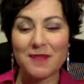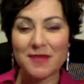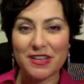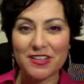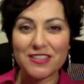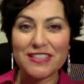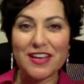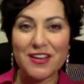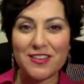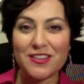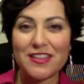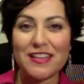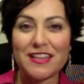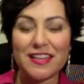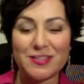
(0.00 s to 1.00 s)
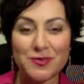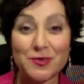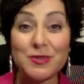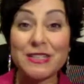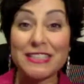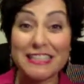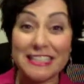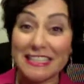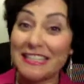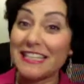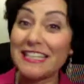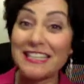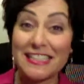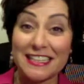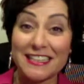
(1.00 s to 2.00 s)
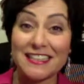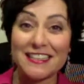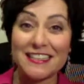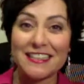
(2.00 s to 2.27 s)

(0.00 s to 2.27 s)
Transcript: here to tell you that that's really needed.